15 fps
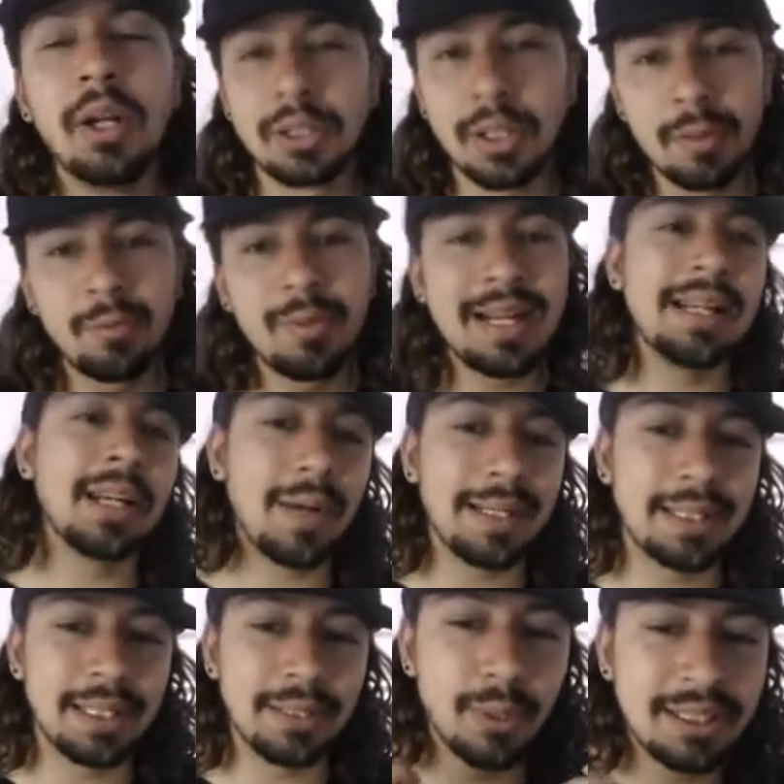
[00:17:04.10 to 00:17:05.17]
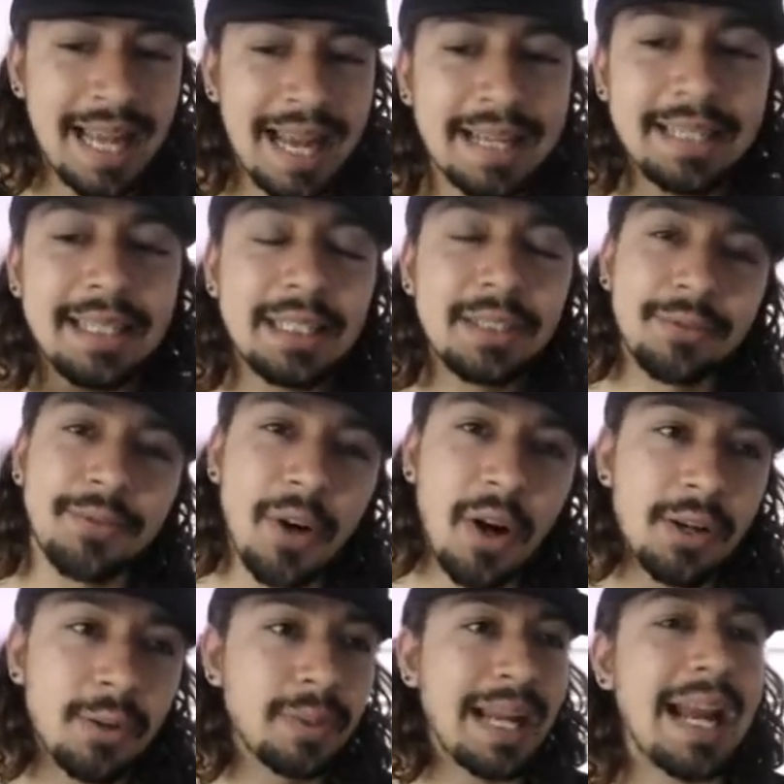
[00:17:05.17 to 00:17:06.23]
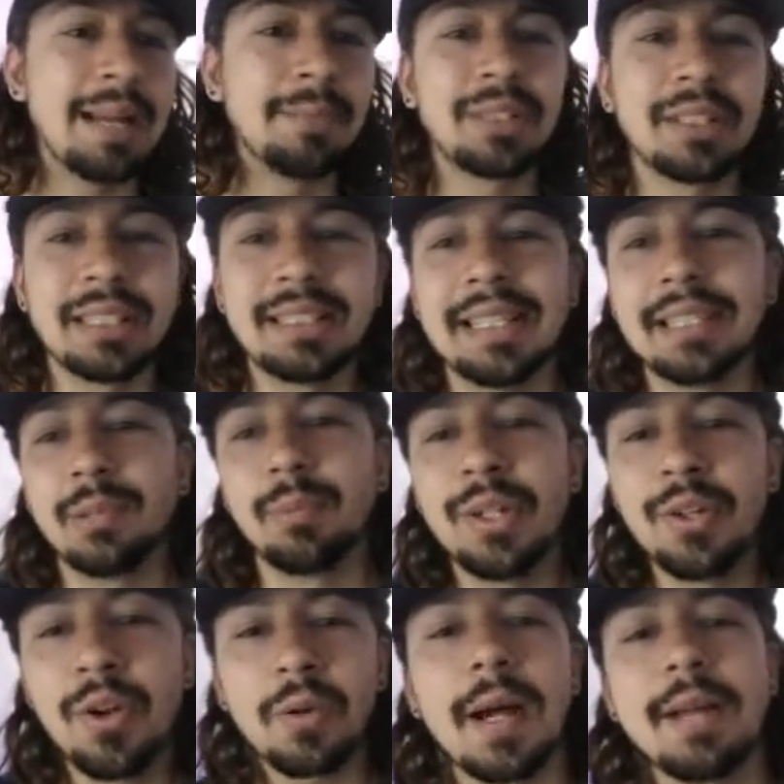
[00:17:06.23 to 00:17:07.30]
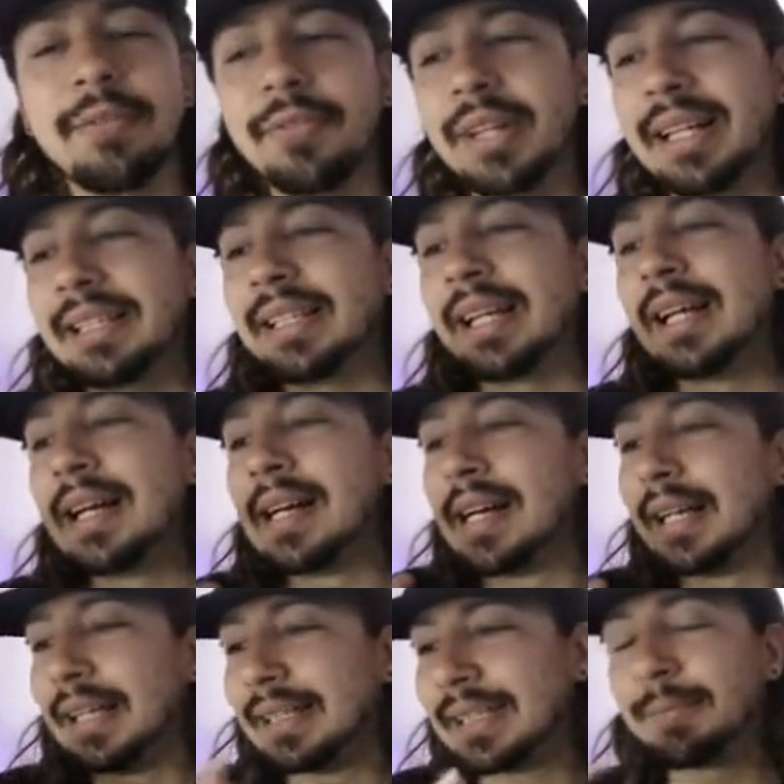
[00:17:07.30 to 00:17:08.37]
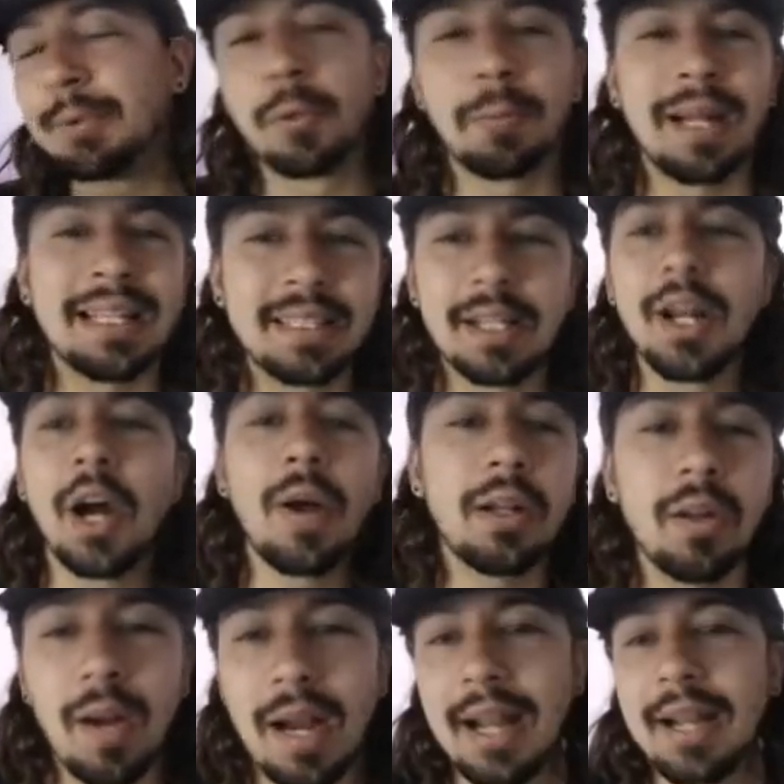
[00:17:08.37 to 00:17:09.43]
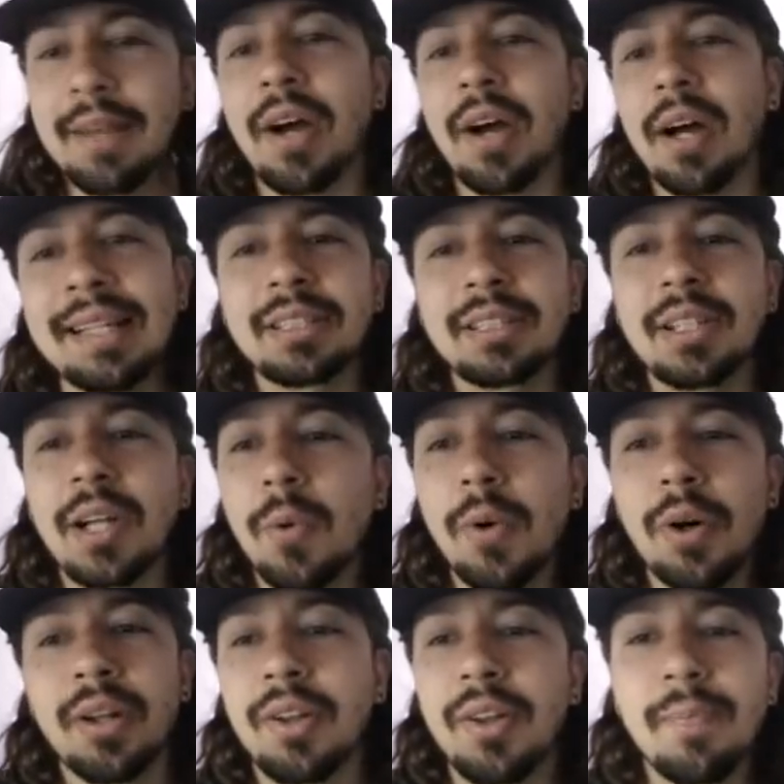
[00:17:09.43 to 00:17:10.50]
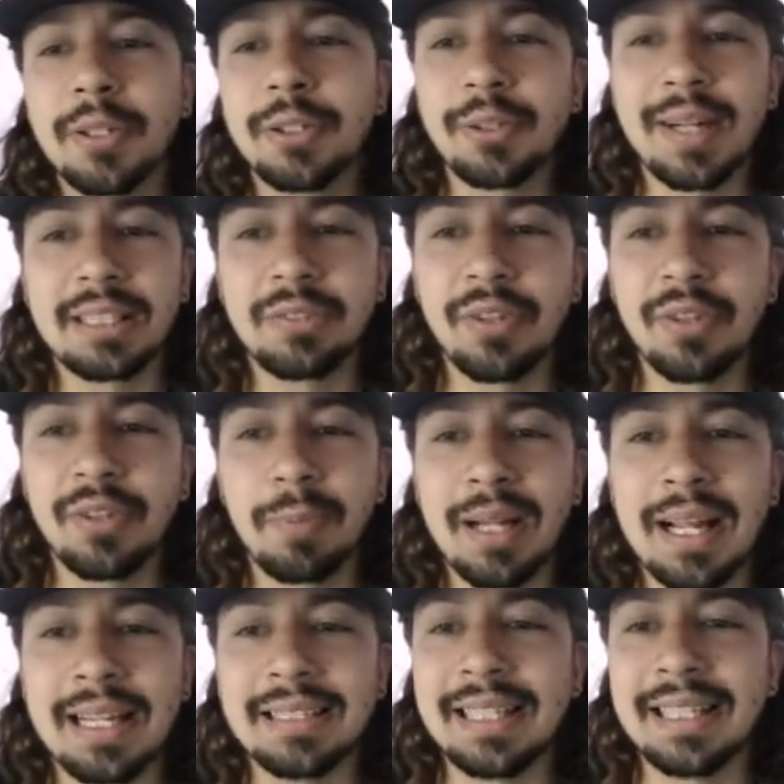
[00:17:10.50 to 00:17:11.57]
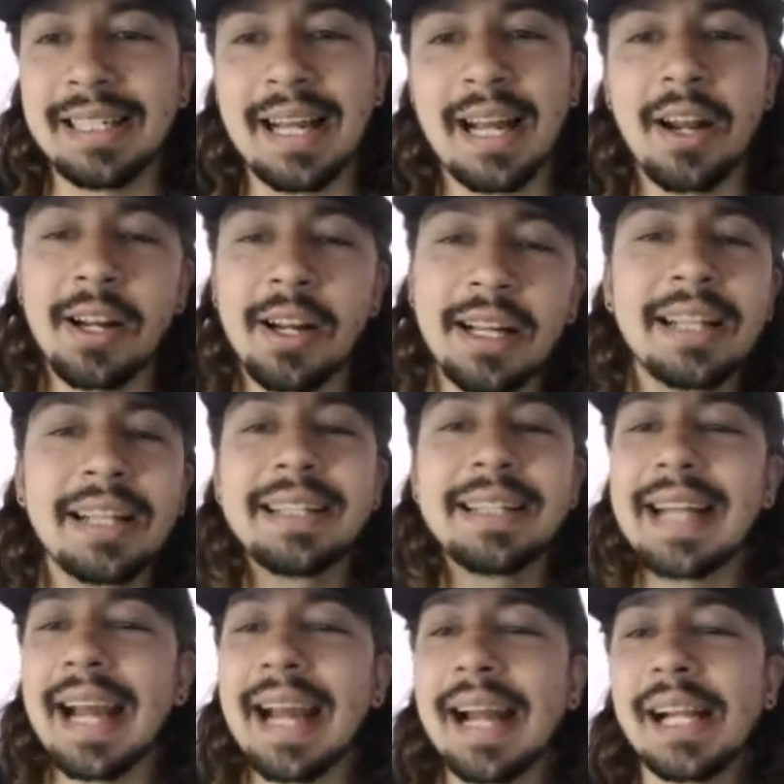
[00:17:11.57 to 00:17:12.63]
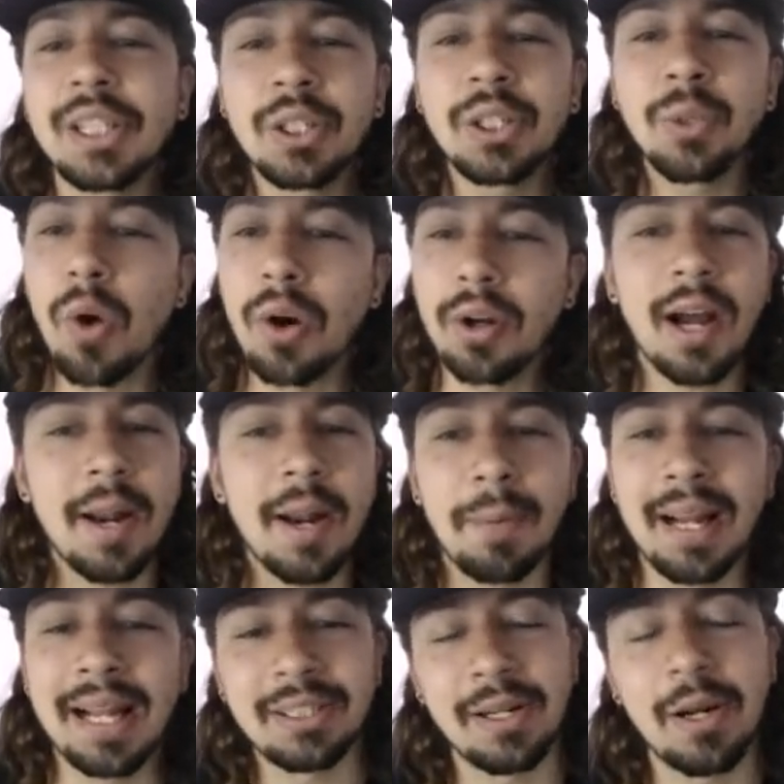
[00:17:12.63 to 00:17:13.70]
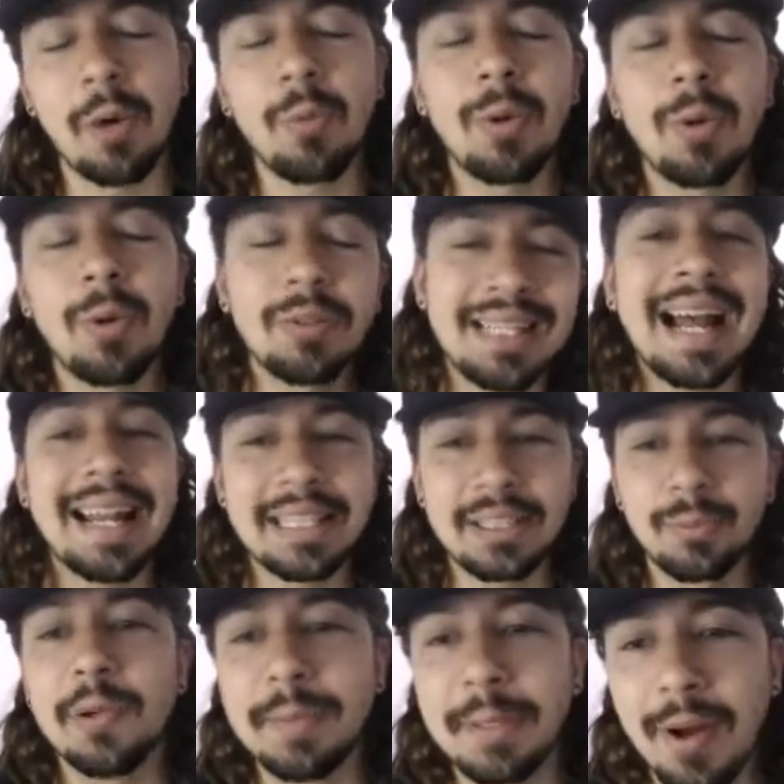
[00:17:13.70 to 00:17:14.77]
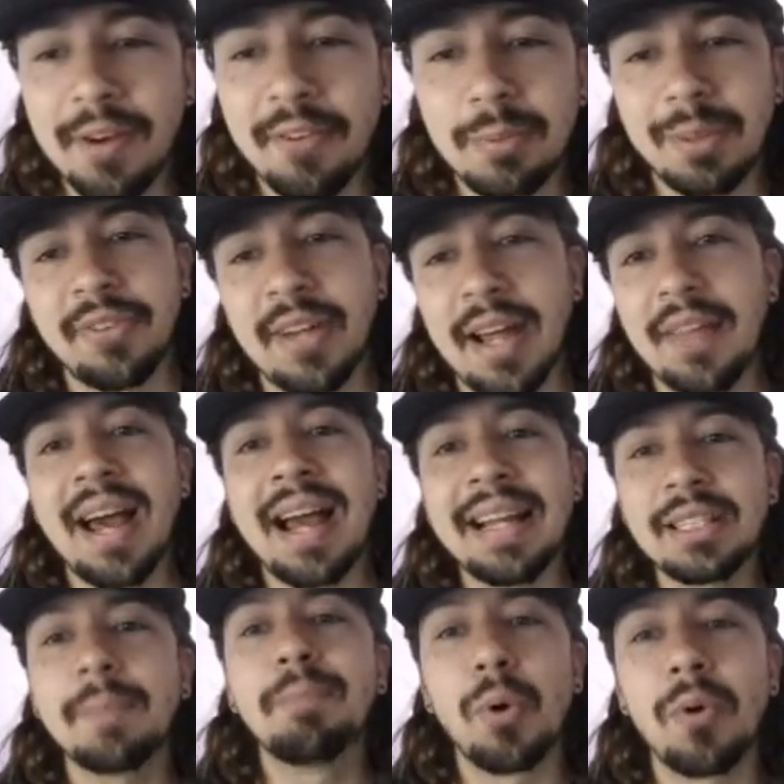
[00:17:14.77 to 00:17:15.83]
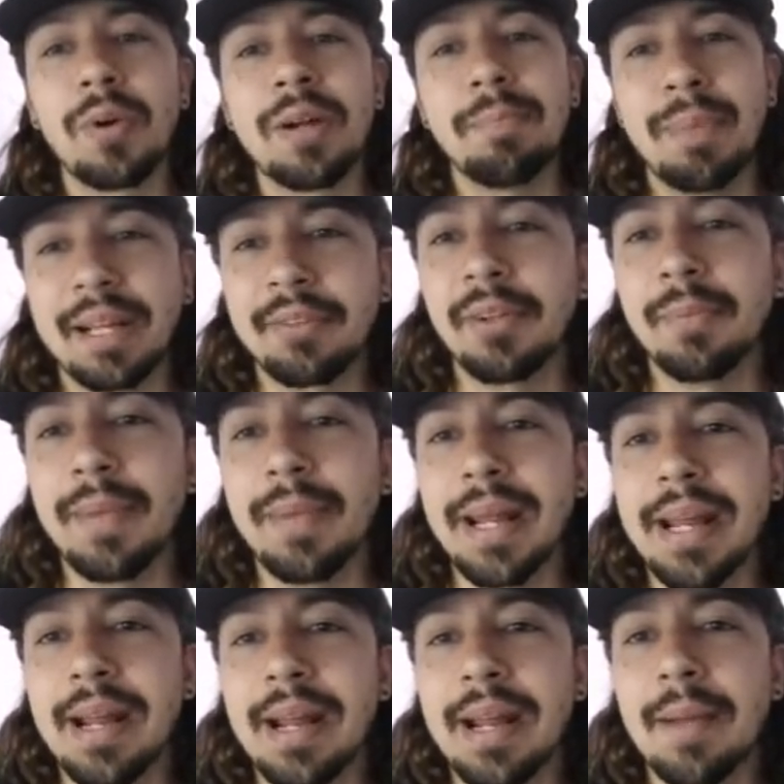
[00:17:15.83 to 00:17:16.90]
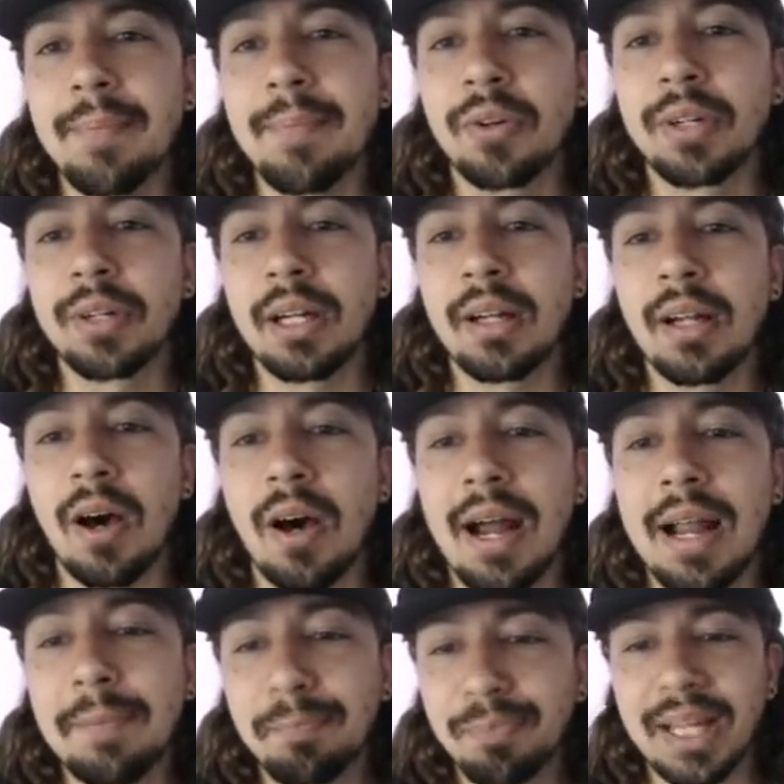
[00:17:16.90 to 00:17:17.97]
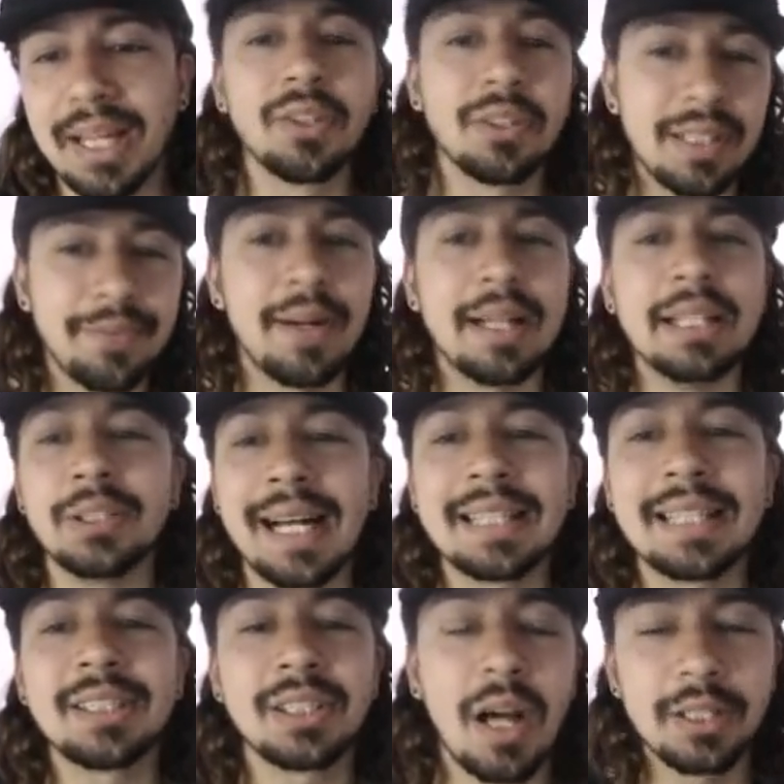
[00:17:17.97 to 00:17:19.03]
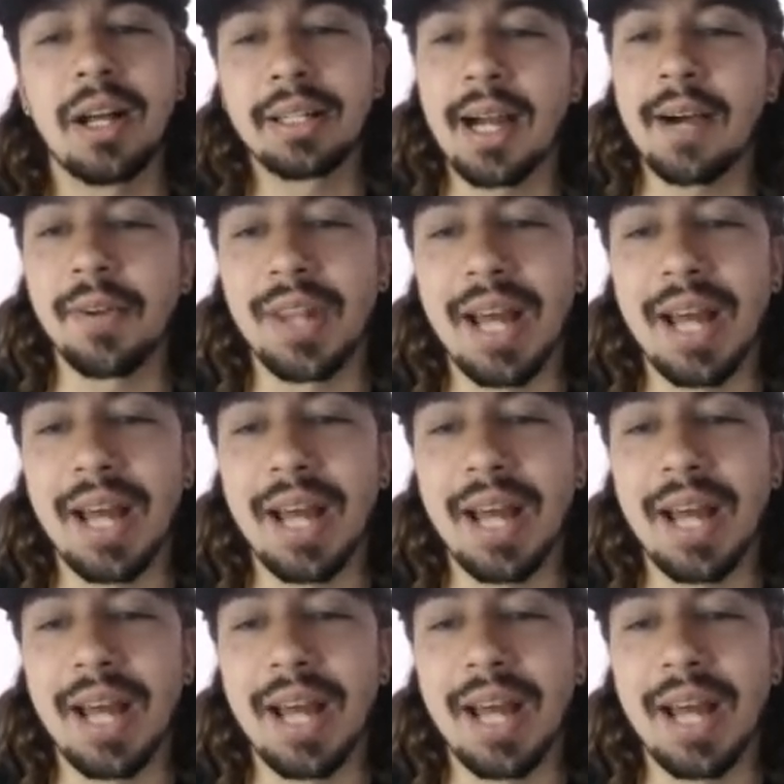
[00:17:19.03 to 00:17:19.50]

we're really aggressive. We're attacking these final games of the season. We're not going for these typical players. No, like let's go on the most transferred players in, and I can guess what kind of players are in. Oh, well, Dallas will be one of them, to be fair. That is a boring pick from me. I'm not going to lie. That's not differential. That's just kind of trying to cover that, because